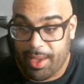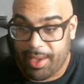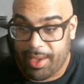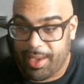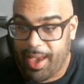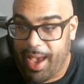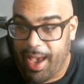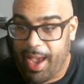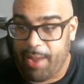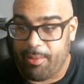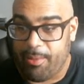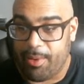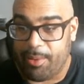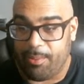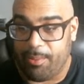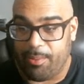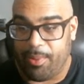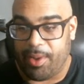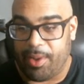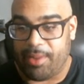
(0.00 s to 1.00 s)
Kyron,
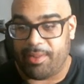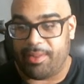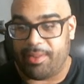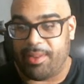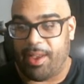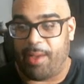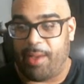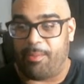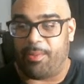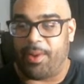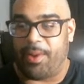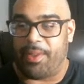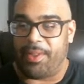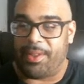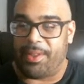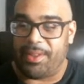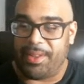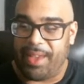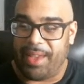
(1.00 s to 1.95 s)
what's up, brother?